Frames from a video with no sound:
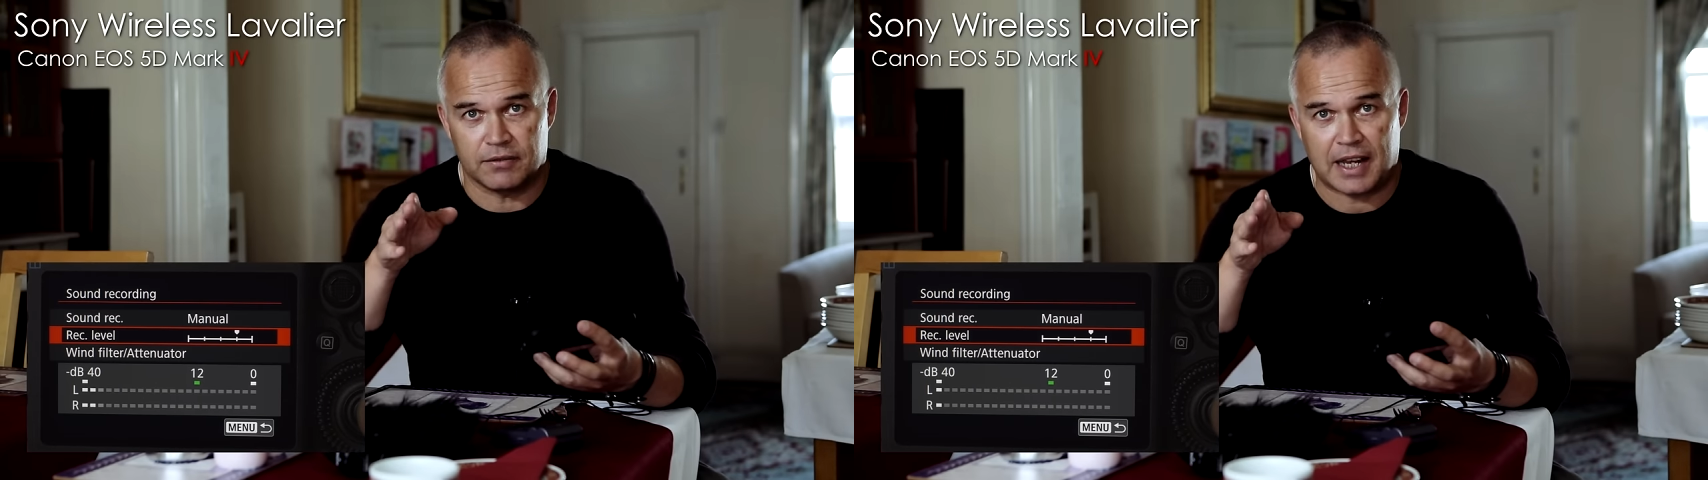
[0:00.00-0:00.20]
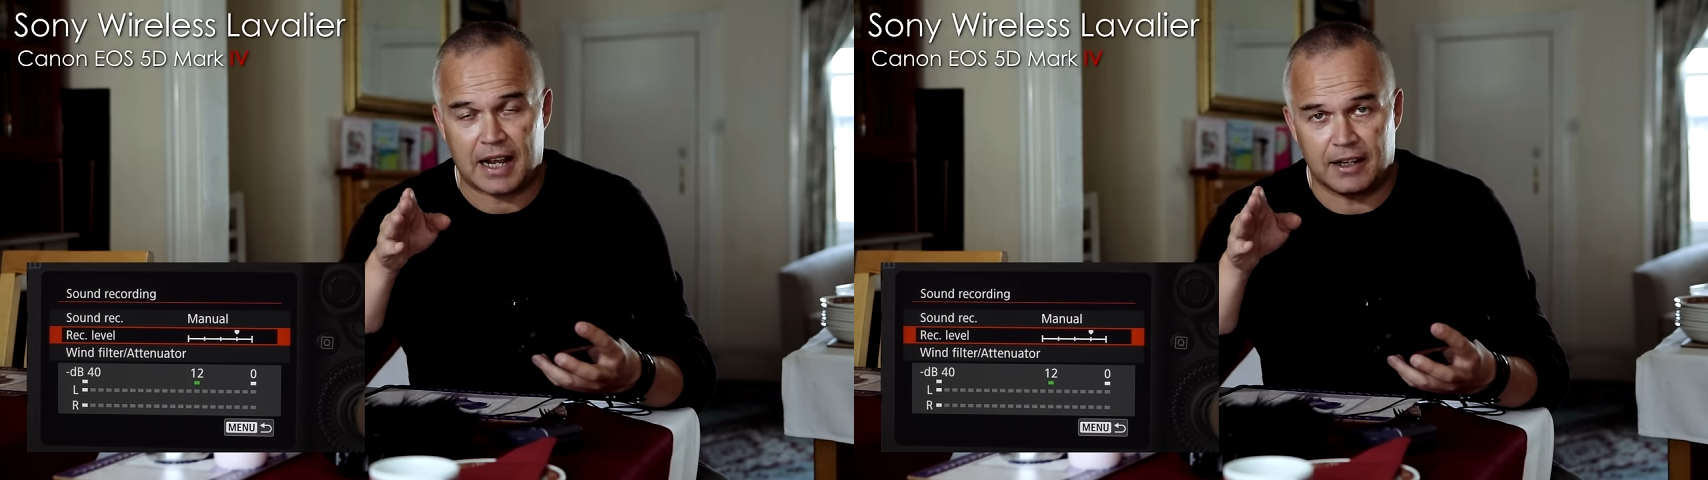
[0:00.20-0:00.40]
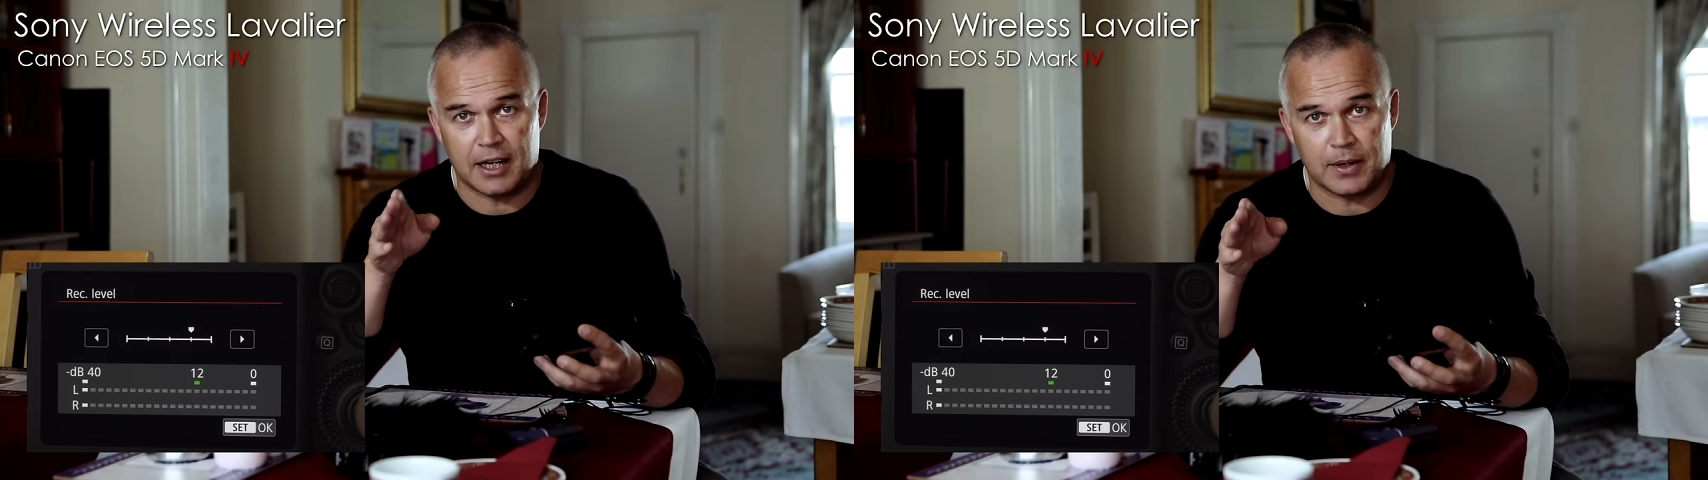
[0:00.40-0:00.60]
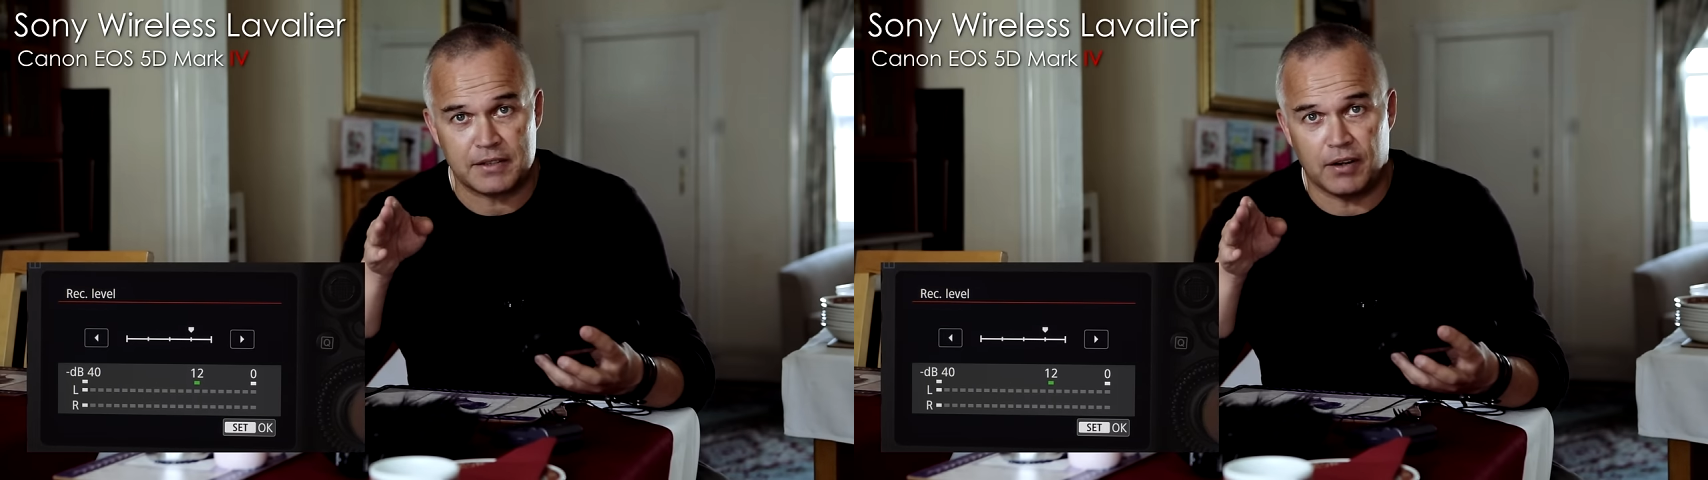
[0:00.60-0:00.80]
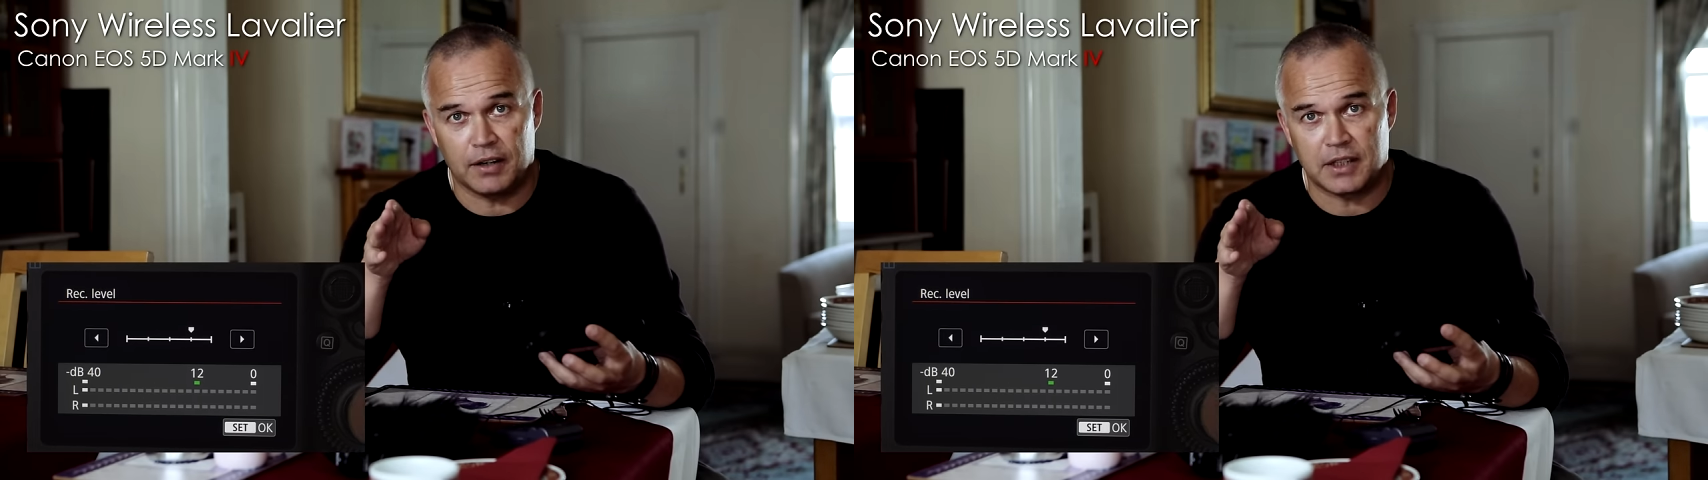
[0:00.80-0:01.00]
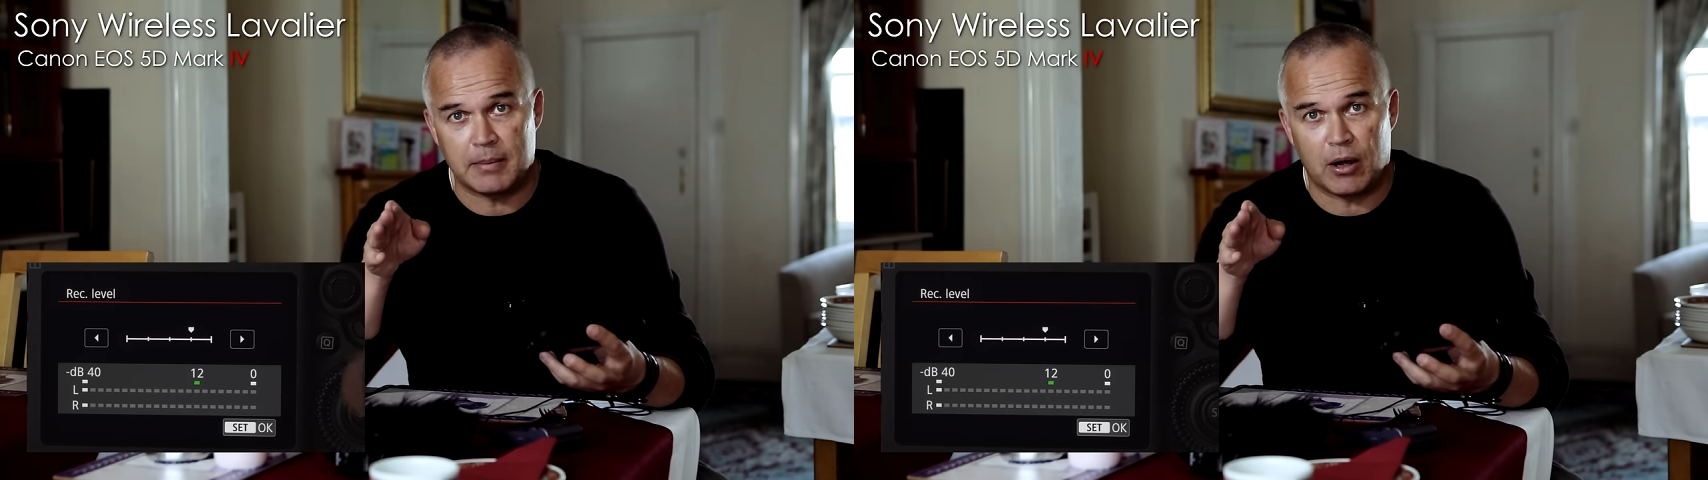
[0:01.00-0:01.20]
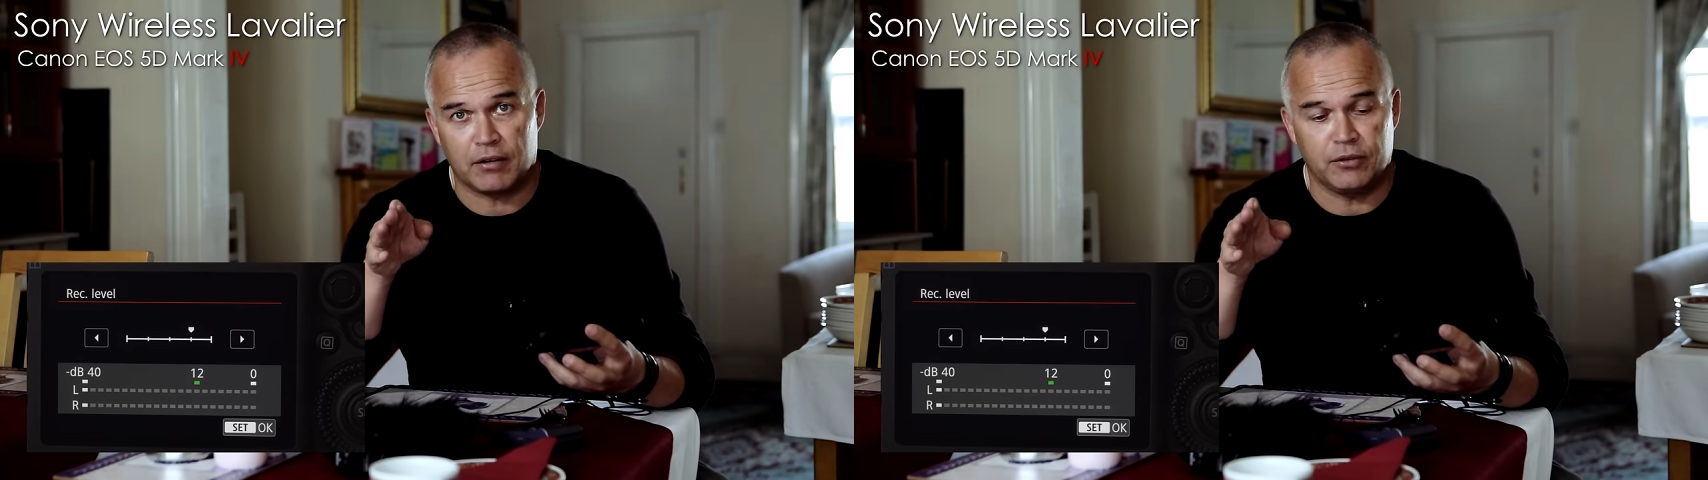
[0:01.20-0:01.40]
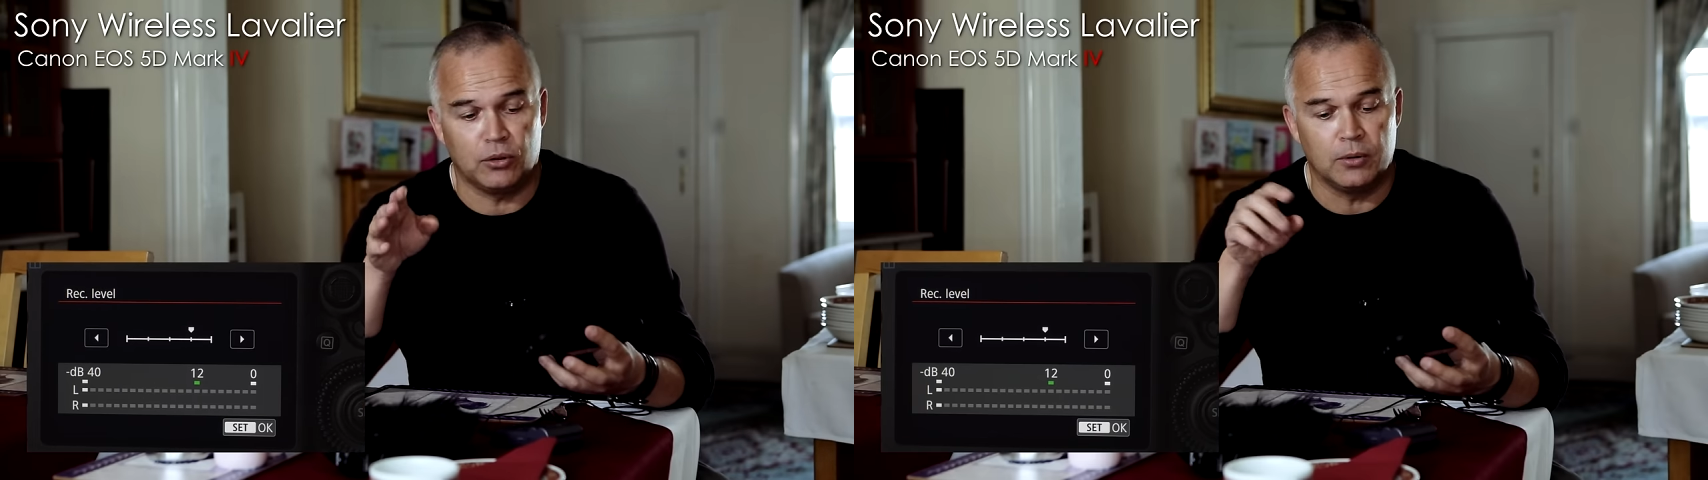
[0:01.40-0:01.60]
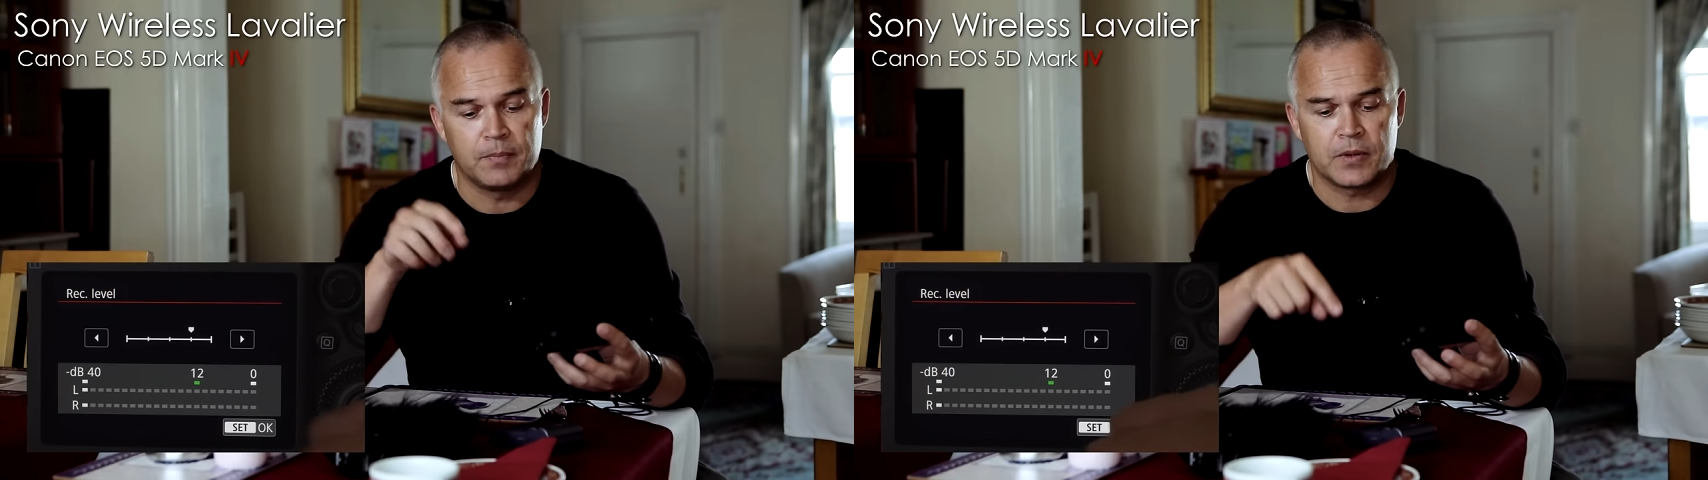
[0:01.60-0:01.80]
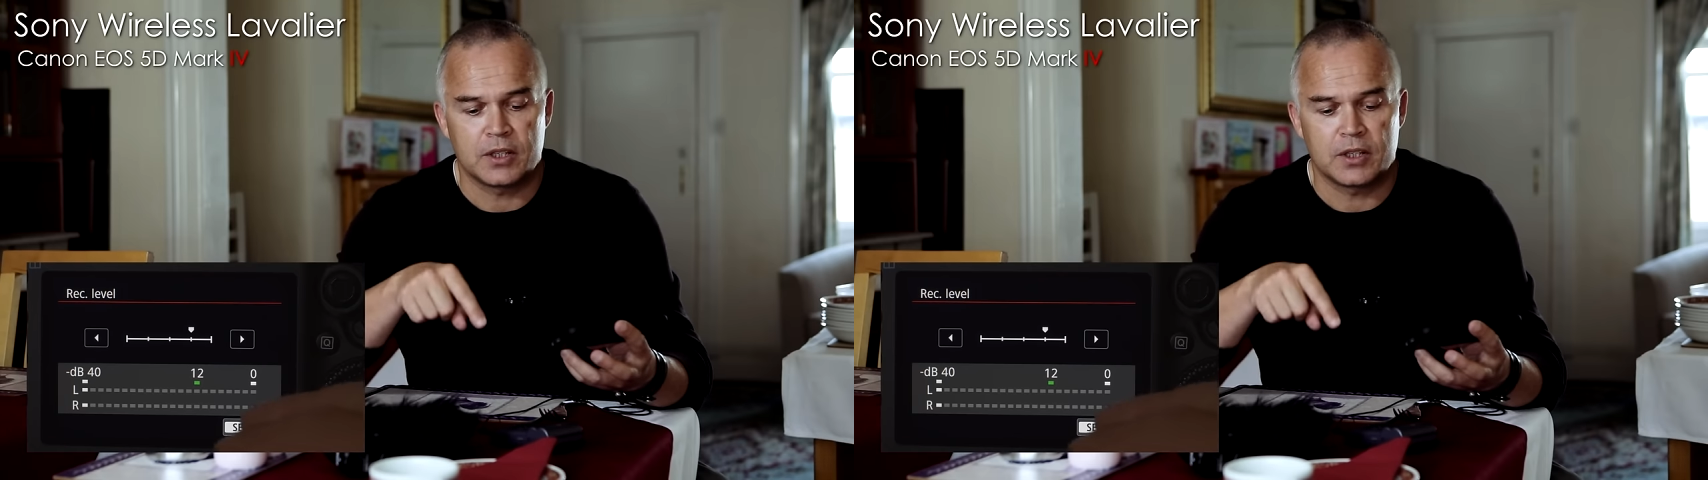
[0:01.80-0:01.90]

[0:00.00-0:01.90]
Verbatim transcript: the Canon EOS 5D Mark IV